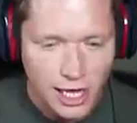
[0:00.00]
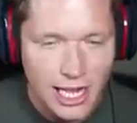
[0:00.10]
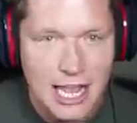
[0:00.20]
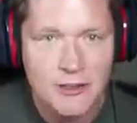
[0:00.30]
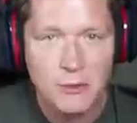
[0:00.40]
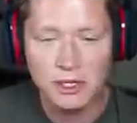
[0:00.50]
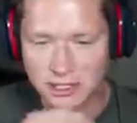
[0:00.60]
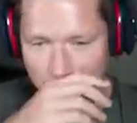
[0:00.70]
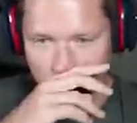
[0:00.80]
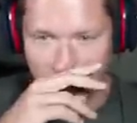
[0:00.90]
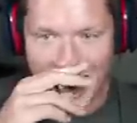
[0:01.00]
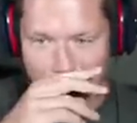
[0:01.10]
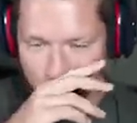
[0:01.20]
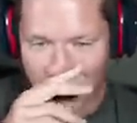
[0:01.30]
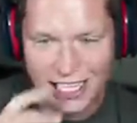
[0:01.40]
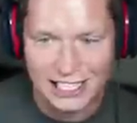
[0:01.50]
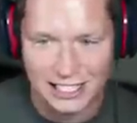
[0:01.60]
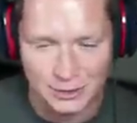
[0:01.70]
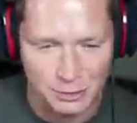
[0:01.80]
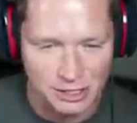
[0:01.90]
Even with some bad
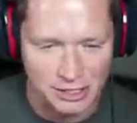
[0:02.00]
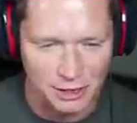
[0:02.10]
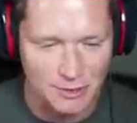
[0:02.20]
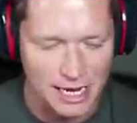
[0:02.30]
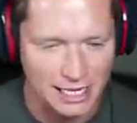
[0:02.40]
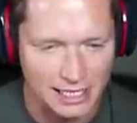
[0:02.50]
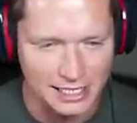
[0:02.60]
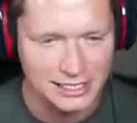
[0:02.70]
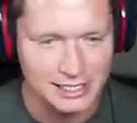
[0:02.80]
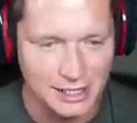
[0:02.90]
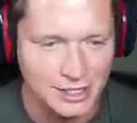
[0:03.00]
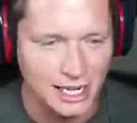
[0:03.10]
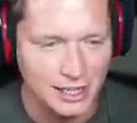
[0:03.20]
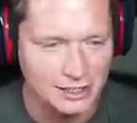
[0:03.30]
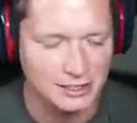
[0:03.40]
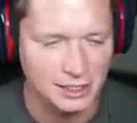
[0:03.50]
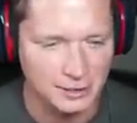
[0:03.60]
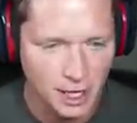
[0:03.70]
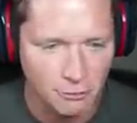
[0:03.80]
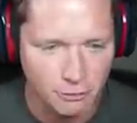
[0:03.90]
releases, we're still making these. Okay, that's good.
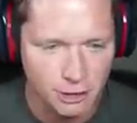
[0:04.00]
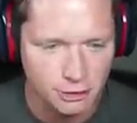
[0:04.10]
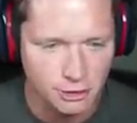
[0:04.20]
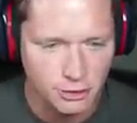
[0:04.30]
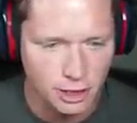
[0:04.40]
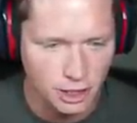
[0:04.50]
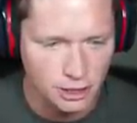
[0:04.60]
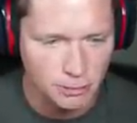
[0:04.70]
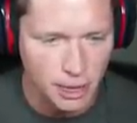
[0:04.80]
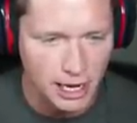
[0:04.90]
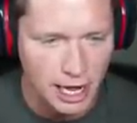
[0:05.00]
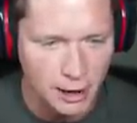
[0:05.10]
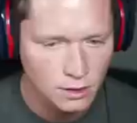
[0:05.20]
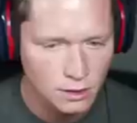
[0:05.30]
Our free throws are in a good spot now.